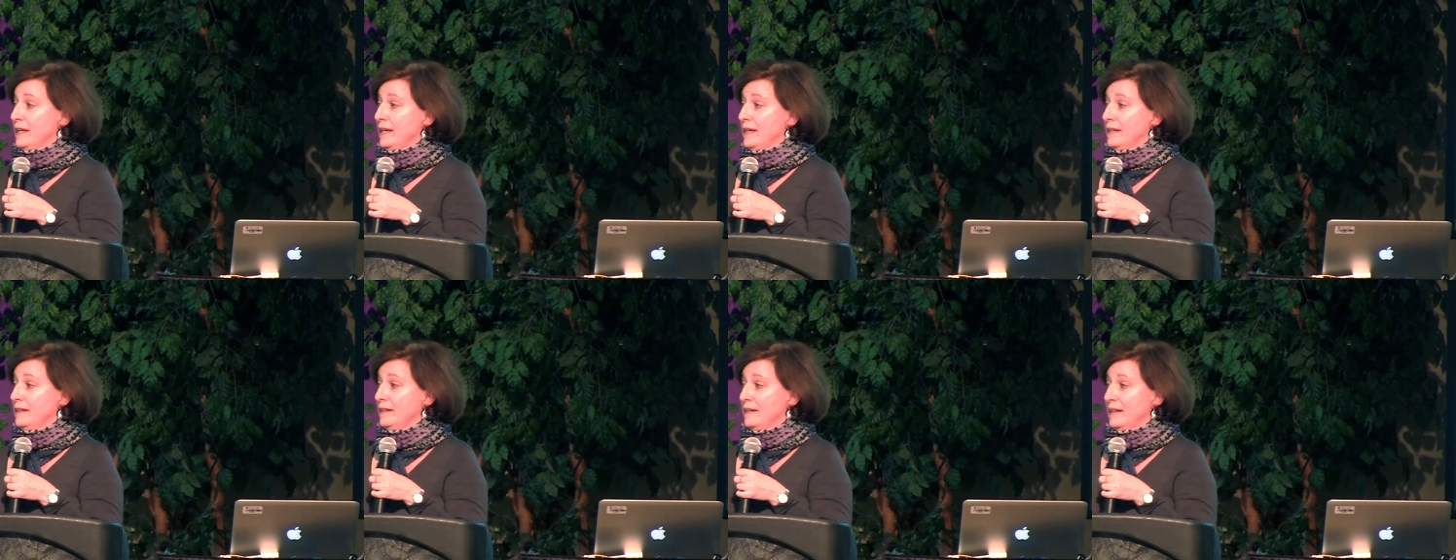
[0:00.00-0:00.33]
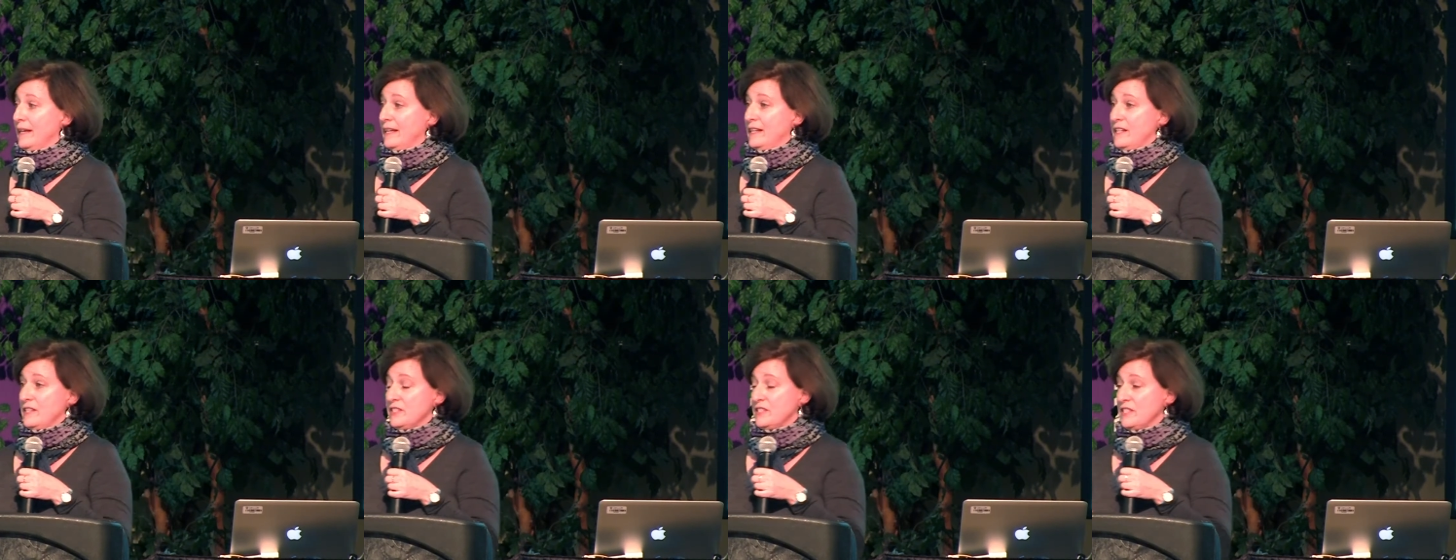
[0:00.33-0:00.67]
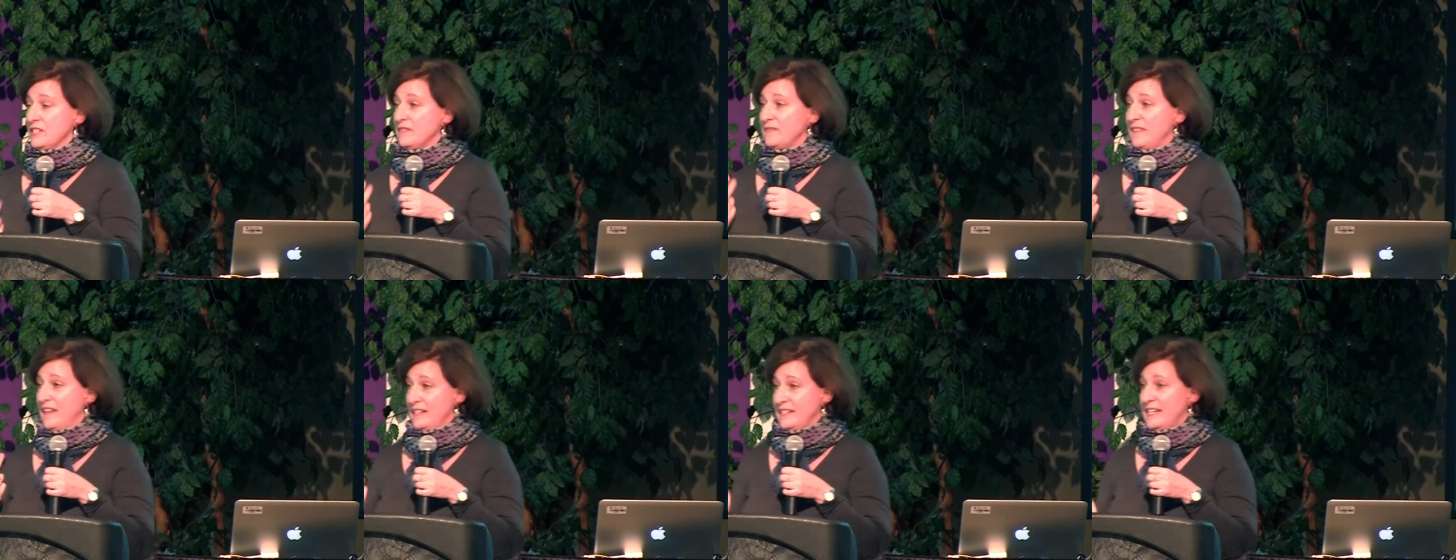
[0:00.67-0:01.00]
and it's
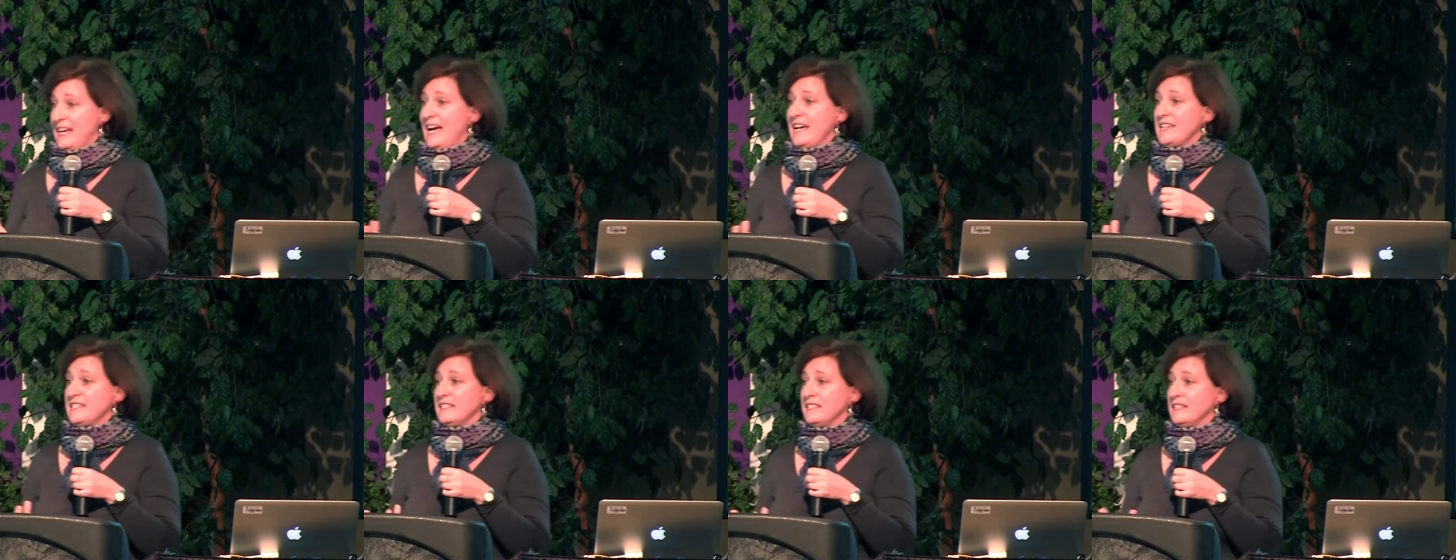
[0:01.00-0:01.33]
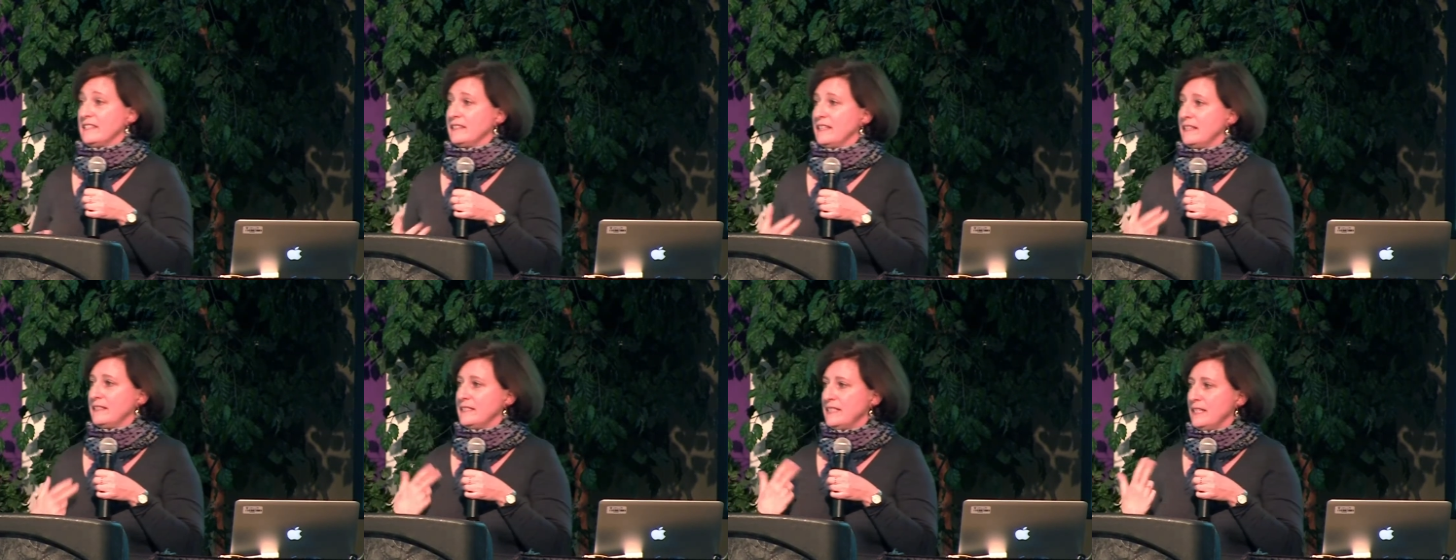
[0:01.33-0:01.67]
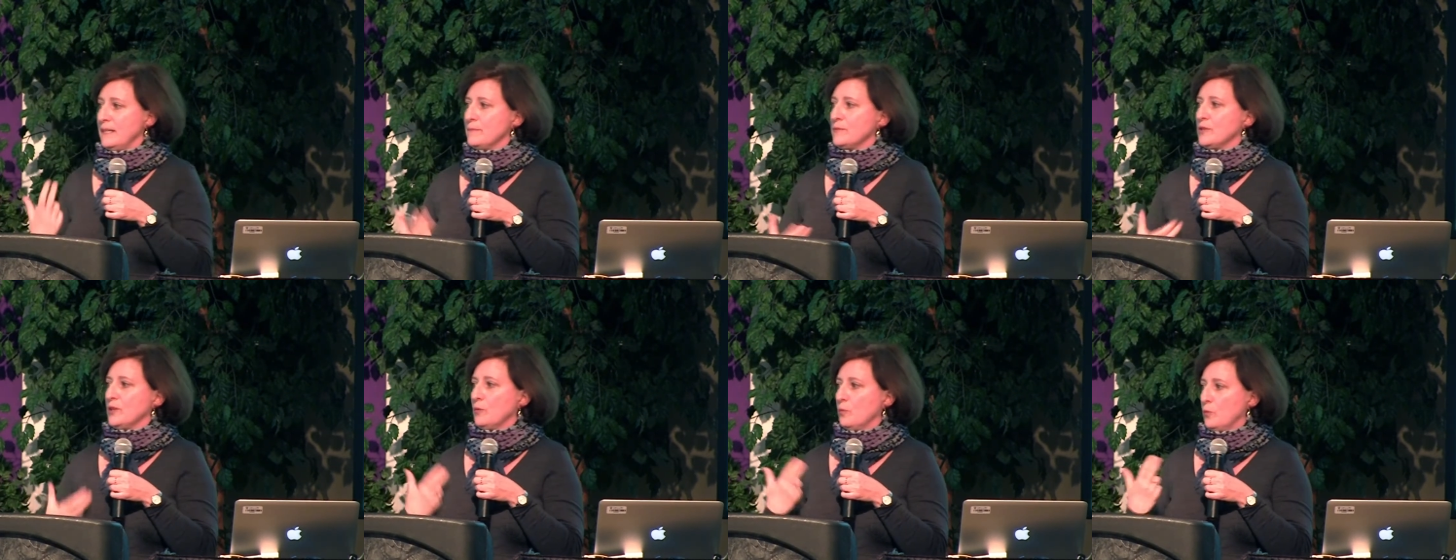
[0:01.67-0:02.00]
just fantastic that
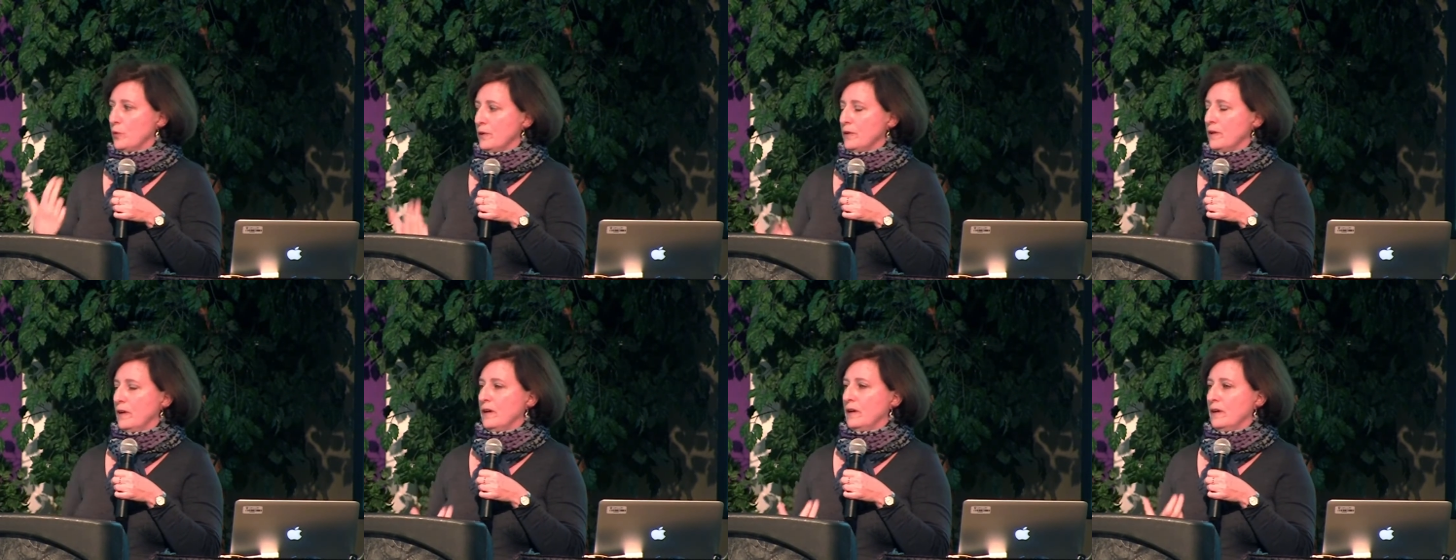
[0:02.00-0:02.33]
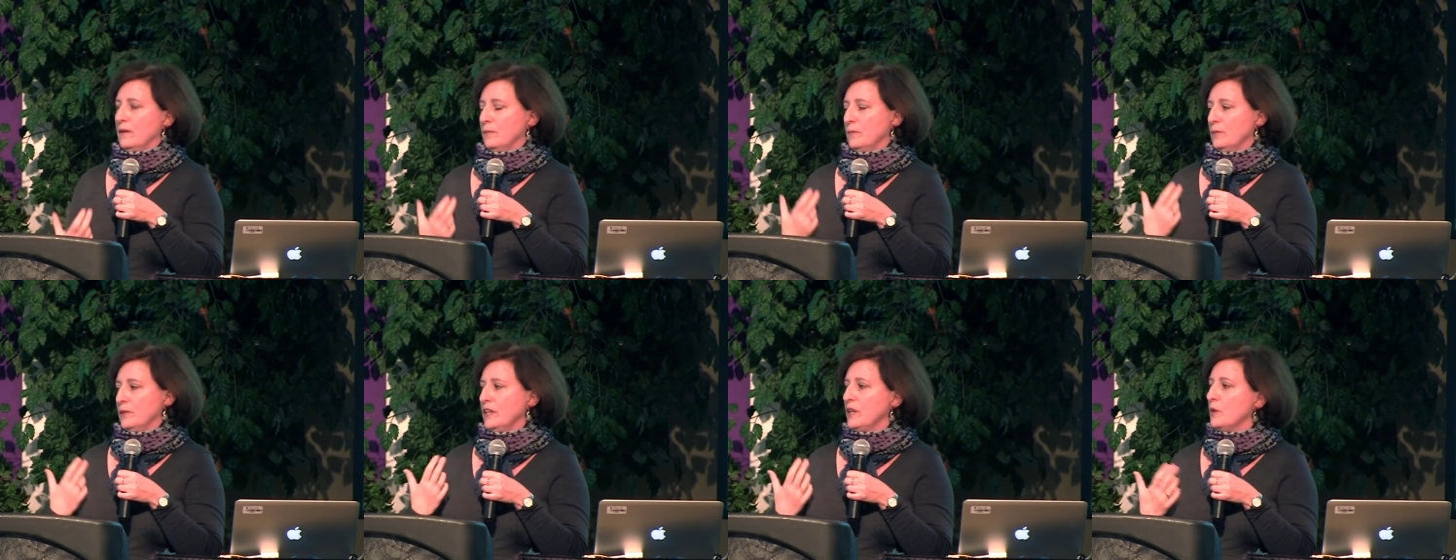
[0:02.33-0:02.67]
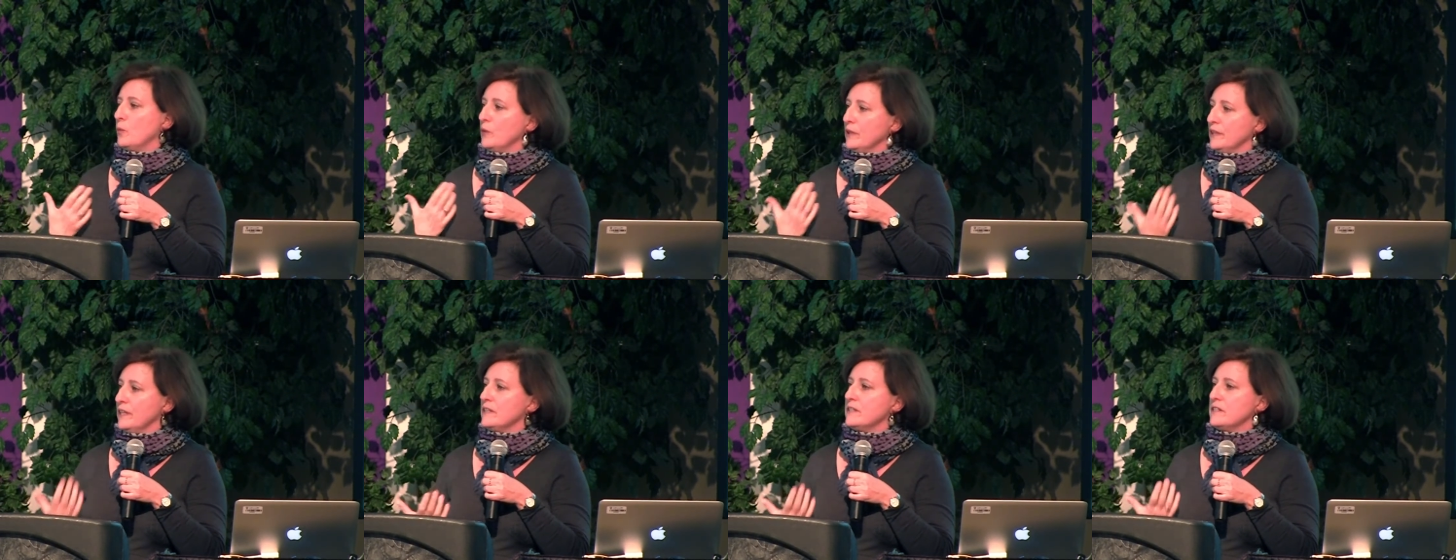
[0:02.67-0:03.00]
teams are really
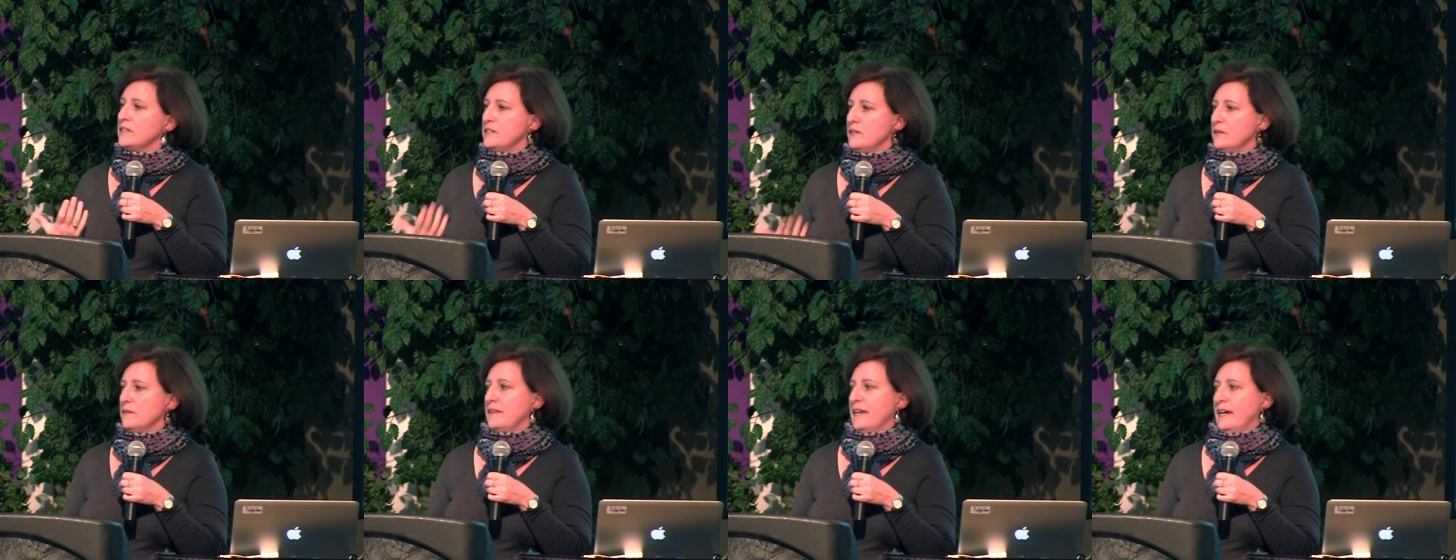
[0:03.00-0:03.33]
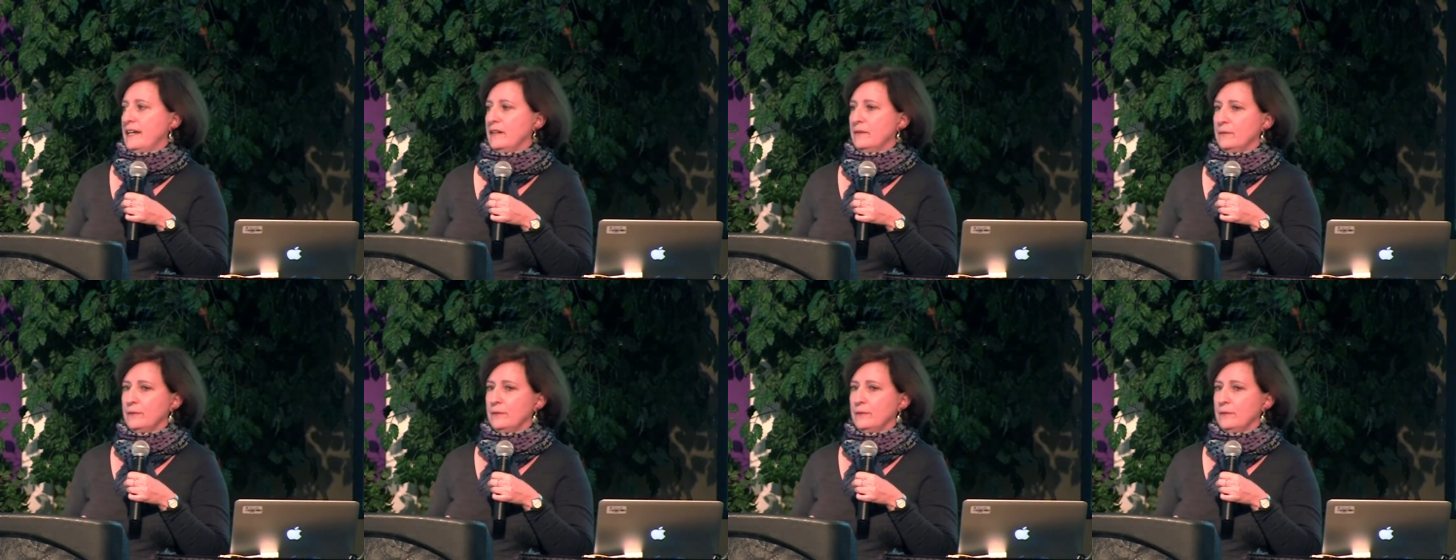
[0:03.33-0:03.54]
willing to do that.